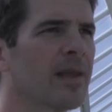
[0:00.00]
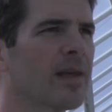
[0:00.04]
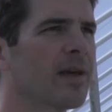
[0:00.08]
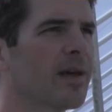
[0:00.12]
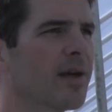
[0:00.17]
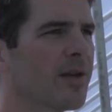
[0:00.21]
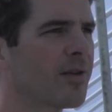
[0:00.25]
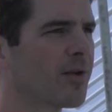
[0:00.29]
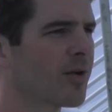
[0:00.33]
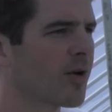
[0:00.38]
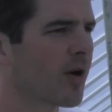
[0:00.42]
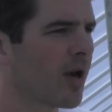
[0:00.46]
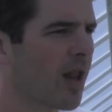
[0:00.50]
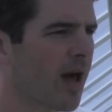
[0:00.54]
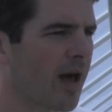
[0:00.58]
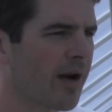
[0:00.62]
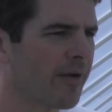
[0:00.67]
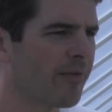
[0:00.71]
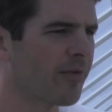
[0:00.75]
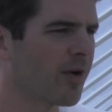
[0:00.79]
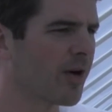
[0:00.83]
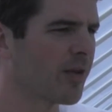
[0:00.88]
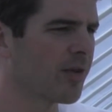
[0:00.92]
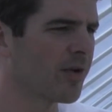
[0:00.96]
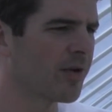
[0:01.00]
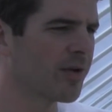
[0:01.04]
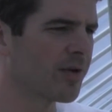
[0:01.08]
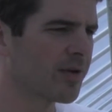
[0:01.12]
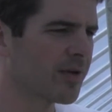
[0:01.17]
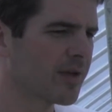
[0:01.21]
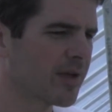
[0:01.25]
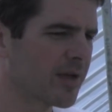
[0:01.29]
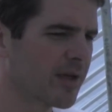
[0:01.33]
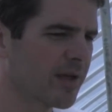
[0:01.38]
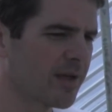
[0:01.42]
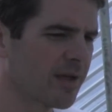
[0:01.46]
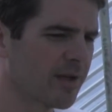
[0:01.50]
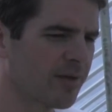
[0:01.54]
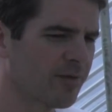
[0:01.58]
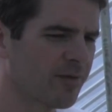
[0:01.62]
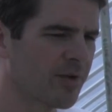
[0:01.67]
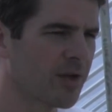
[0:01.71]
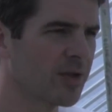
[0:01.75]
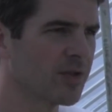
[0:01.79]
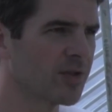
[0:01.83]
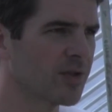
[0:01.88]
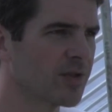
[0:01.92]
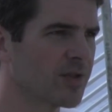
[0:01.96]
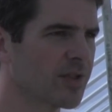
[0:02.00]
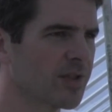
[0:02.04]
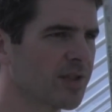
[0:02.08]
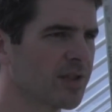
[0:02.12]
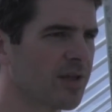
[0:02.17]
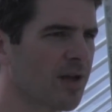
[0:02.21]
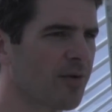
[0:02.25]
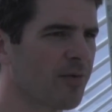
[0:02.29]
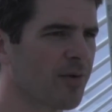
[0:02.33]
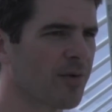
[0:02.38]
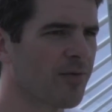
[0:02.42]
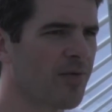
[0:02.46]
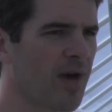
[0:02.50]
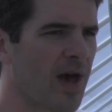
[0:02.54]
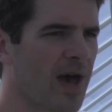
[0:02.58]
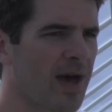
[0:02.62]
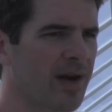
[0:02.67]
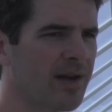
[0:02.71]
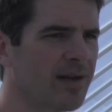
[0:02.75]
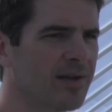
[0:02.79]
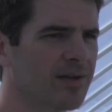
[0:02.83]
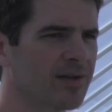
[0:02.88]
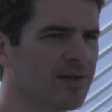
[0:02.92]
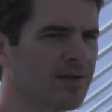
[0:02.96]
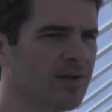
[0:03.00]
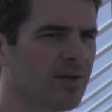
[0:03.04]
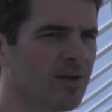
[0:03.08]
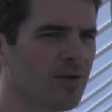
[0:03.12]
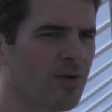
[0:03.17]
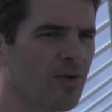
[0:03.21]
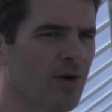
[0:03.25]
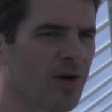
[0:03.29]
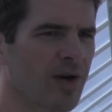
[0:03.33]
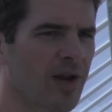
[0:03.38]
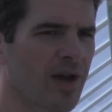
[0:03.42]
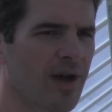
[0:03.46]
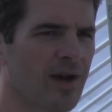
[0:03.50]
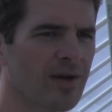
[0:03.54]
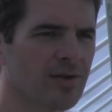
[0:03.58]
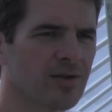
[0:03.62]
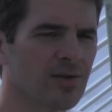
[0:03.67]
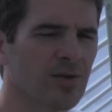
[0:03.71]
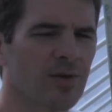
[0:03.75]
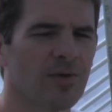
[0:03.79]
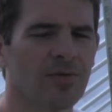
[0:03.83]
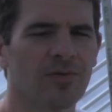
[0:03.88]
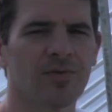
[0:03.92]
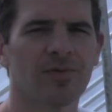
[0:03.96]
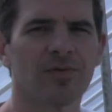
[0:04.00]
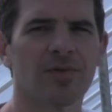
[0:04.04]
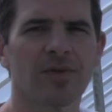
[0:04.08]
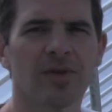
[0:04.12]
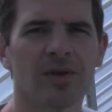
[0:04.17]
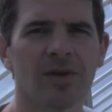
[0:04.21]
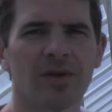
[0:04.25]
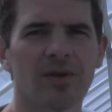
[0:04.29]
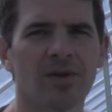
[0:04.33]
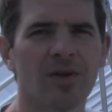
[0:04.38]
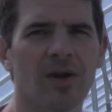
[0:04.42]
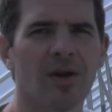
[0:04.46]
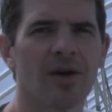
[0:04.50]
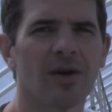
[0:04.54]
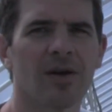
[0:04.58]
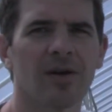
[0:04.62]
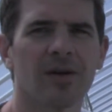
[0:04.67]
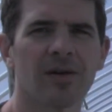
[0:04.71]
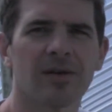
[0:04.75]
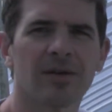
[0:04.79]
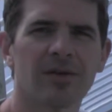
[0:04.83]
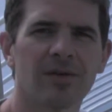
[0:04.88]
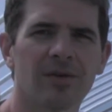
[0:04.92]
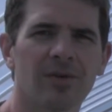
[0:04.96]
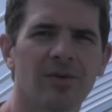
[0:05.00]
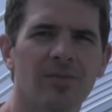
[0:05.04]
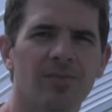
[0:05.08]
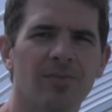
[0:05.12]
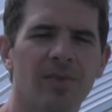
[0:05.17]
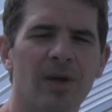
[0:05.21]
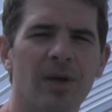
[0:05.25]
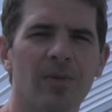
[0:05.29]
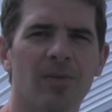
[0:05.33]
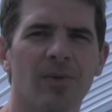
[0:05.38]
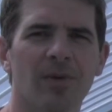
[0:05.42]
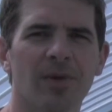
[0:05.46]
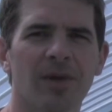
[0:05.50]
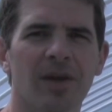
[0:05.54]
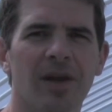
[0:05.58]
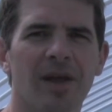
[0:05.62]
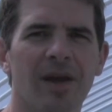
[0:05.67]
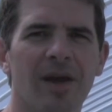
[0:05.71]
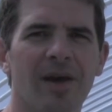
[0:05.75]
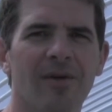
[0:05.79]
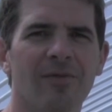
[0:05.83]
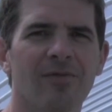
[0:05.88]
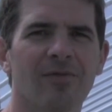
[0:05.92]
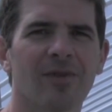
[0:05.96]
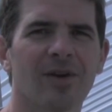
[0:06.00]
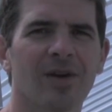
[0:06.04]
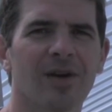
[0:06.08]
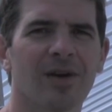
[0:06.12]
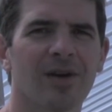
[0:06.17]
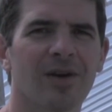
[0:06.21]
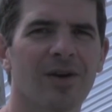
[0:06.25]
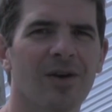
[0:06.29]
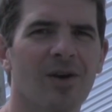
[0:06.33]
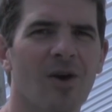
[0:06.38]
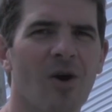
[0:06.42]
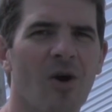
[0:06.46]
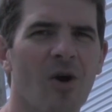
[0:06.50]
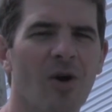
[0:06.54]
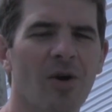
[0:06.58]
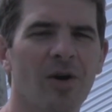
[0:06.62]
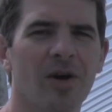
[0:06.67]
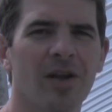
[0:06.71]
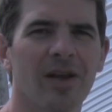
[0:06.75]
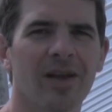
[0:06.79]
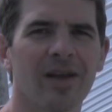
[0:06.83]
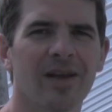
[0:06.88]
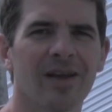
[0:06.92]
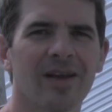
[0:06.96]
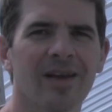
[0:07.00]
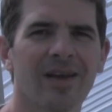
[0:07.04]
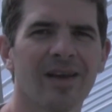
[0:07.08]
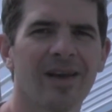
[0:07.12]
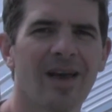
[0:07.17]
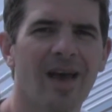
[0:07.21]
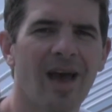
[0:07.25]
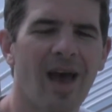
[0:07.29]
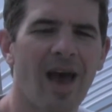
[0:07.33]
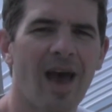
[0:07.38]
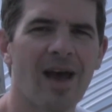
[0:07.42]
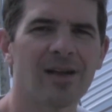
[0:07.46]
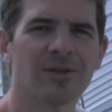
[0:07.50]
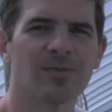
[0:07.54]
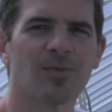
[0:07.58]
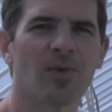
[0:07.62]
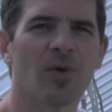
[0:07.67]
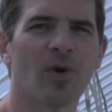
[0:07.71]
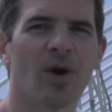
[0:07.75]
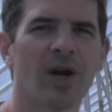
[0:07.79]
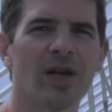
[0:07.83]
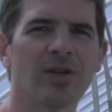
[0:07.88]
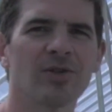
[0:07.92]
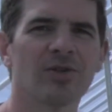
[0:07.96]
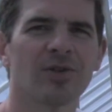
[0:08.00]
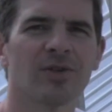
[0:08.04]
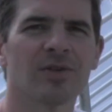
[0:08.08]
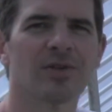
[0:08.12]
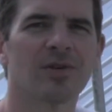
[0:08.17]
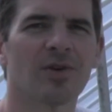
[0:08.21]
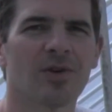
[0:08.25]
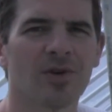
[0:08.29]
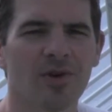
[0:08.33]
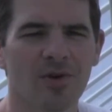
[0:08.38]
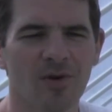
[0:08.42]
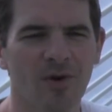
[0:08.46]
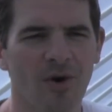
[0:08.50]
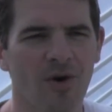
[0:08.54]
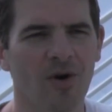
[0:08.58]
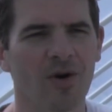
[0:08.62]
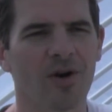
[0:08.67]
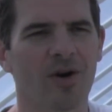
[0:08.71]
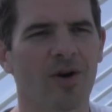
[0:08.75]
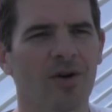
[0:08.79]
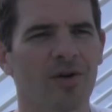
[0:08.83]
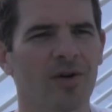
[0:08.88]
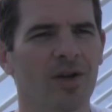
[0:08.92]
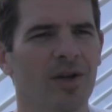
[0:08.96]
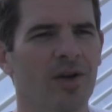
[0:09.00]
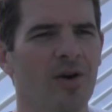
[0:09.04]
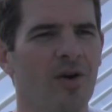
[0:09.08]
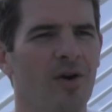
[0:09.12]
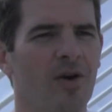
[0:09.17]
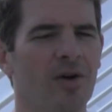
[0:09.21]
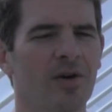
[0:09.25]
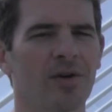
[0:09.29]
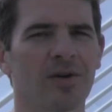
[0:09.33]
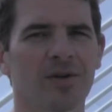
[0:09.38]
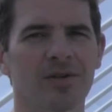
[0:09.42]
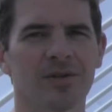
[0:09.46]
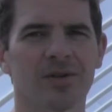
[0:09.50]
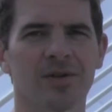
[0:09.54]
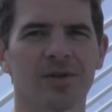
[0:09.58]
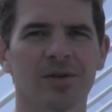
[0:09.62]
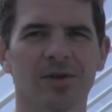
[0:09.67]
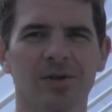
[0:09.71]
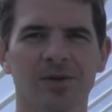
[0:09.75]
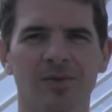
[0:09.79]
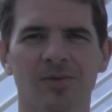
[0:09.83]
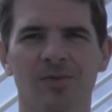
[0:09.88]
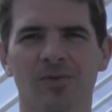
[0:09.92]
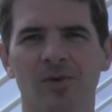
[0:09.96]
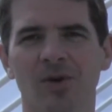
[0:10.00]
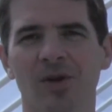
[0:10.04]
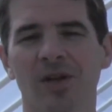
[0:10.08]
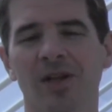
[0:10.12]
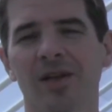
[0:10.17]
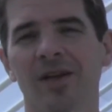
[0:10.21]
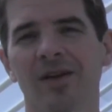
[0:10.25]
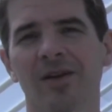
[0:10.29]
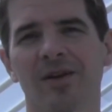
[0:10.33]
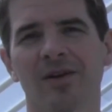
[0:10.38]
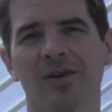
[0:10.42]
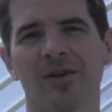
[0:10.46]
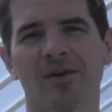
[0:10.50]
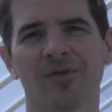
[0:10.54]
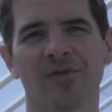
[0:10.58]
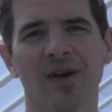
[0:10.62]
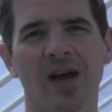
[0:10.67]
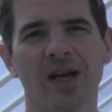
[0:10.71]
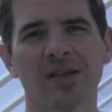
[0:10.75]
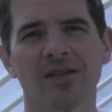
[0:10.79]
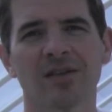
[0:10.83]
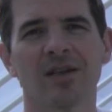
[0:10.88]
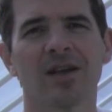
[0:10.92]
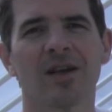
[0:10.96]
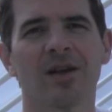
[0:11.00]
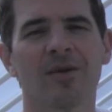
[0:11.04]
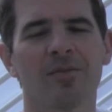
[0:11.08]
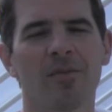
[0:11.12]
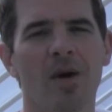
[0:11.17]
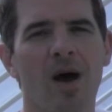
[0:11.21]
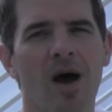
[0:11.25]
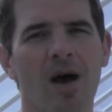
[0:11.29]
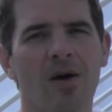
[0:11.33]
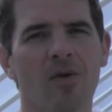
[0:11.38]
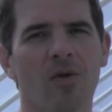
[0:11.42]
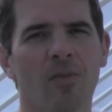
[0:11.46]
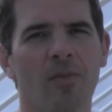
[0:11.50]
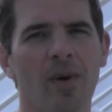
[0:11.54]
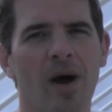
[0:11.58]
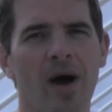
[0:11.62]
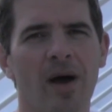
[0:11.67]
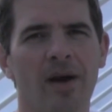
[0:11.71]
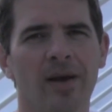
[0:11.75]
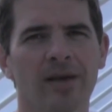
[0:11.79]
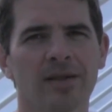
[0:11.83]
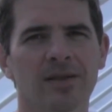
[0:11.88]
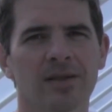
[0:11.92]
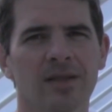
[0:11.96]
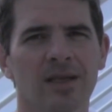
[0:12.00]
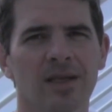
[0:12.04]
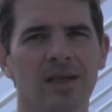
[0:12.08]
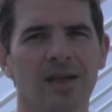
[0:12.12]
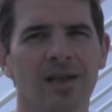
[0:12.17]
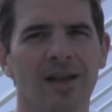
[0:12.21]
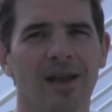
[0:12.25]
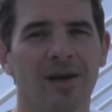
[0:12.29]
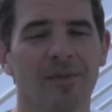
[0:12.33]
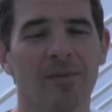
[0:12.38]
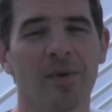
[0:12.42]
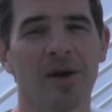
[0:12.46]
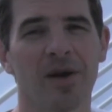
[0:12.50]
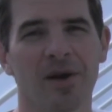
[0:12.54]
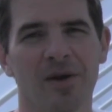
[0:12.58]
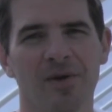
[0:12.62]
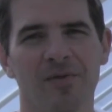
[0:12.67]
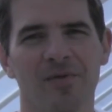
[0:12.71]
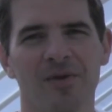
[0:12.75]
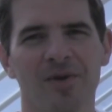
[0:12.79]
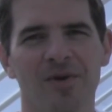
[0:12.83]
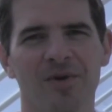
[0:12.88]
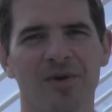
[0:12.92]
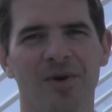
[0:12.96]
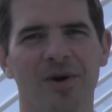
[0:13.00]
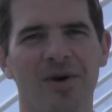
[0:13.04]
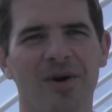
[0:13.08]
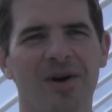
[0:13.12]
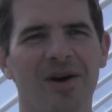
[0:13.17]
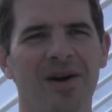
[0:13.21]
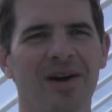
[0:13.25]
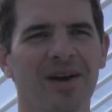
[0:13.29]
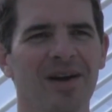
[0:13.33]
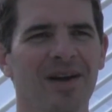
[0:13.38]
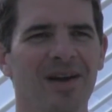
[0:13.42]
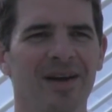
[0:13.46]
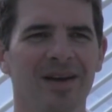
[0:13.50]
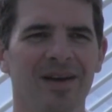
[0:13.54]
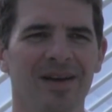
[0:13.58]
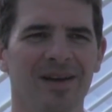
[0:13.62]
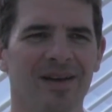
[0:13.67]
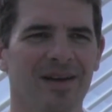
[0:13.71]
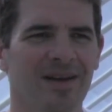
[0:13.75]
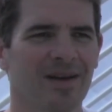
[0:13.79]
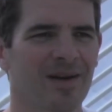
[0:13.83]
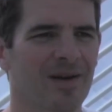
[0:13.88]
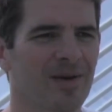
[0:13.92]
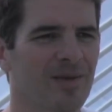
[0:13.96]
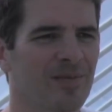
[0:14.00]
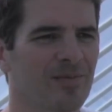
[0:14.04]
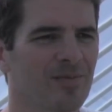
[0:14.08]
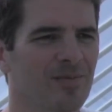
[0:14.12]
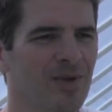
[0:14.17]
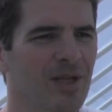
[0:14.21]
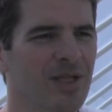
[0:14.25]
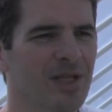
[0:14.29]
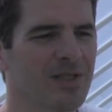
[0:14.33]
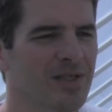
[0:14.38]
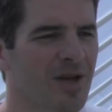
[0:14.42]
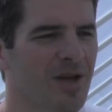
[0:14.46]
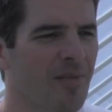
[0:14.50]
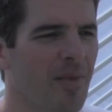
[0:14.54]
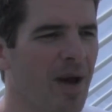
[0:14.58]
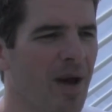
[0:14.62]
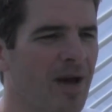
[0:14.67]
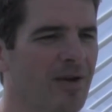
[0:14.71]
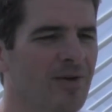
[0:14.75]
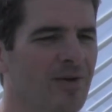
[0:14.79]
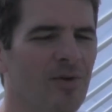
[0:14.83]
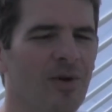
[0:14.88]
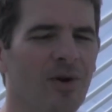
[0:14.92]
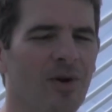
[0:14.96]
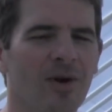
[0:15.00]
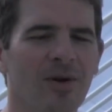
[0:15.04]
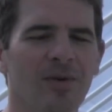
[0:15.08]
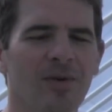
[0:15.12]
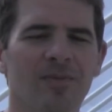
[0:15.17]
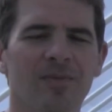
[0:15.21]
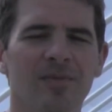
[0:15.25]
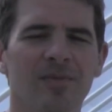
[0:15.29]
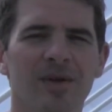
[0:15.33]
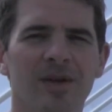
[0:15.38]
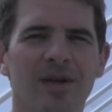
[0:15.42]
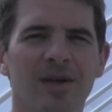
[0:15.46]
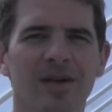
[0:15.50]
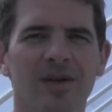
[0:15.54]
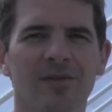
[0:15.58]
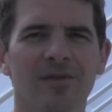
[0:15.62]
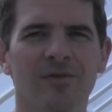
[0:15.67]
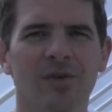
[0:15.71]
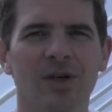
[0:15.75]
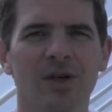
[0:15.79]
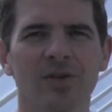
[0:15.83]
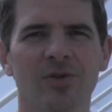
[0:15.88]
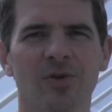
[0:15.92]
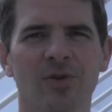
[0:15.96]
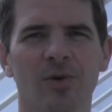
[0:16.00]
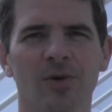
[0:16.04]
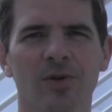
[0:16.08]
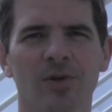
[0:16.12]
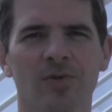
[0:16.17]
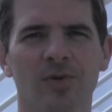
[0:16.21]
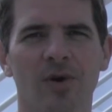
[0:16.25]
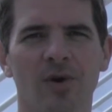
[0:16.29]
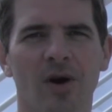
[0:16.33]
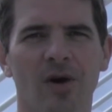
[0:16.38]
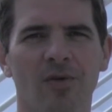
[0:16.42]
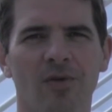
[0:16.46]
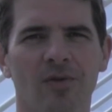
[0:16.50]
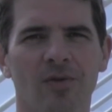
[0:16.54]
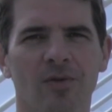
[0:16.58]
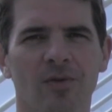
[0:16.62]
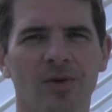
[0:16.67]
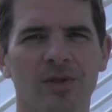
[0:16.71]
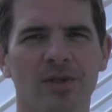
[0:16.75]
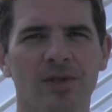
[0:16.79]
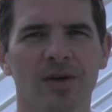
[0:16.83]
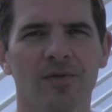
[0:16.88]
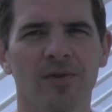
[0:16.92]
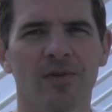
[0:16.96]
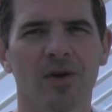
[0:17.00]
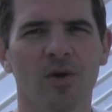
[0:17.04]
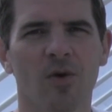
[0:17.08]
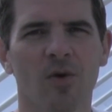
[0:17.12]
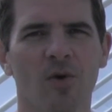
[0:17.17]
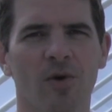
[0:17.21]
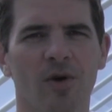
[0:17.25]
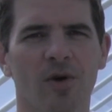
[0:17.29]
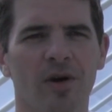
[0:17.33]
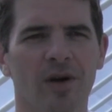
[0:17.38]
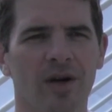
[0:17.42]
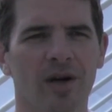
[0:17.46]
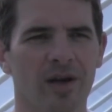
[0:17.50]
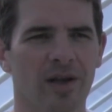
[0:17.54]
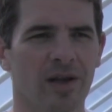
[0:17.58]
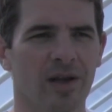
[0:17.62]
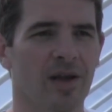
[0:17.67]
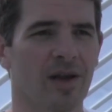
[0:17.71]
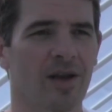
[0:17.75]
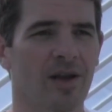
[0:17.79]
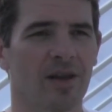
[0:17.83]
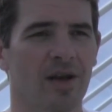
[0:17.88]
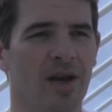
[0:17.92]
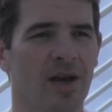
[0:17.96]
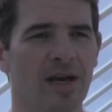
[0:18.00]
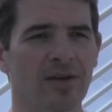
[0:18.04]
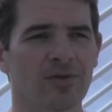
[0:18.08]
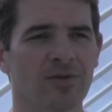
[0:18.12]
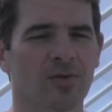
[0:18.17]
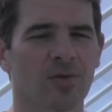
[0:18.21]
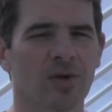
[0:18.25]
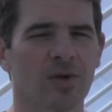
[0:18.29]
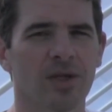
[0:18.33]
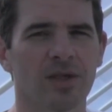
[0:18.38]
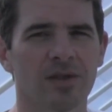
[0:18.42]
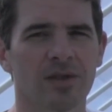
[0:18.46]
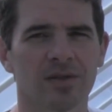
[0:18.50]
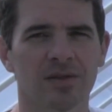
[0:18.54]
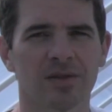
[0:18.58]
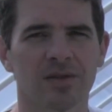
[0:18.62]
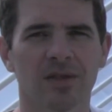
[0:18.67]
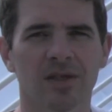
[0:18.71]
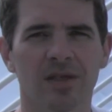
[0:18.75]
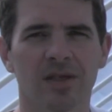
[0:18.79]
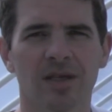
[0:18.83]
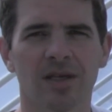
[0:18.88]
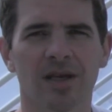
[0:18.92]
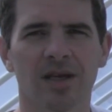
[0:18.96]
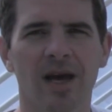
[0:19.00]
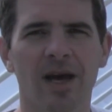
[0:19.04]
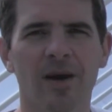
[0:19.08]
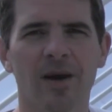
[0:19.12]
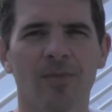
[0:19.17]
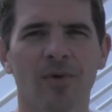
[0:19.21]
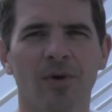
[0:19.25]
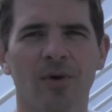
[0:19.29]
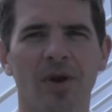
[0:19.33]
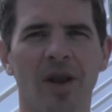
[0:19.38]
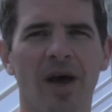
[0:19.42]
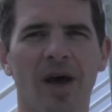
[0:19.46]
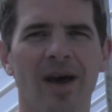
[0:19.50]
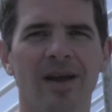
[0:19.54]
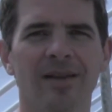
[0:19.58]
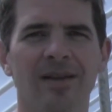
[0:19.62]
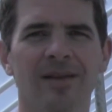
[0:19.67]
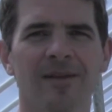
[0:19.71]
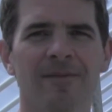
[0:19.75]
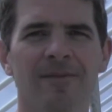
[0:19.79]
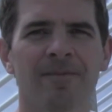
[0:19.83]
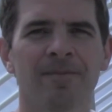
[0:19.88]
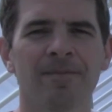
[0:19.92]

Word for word: Uh, there are a lot of other uh, efficiencies that we've added to the greenhouse of you, you people that have uh, gardening aspirations or you are currently gardeners or you really are fascinated by aquaponics, like many of you are, uh, please come out to our uh, free tours we offer once every quarter. And again, the next one is uh, April 9th.